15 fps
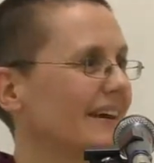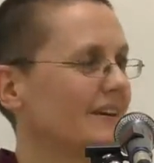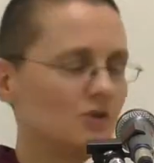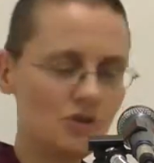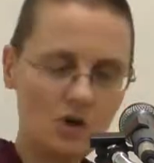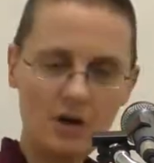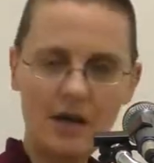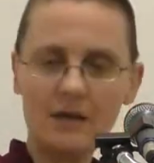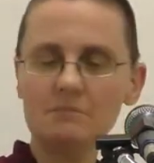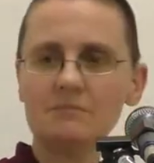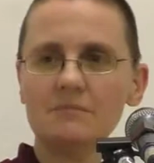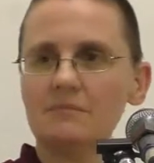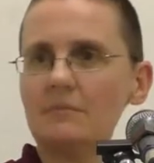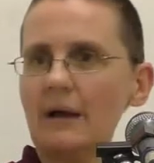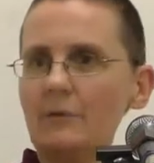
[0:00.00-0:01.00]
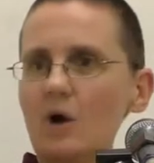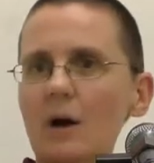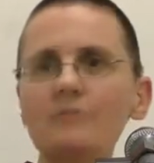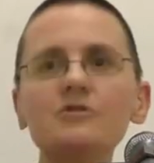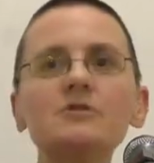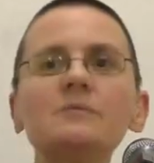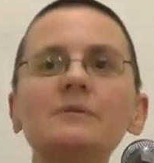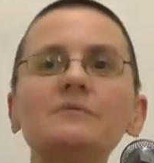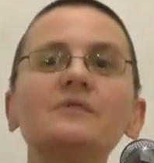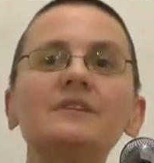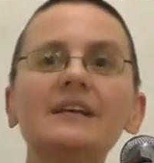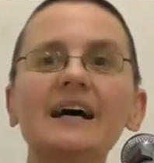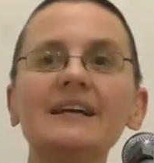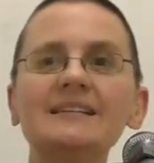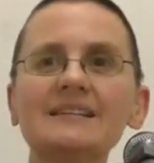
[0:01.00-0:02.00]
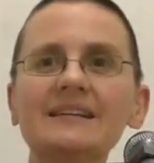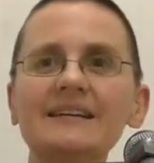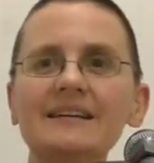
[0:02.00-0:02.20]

It's okay. I'm comfortable with that.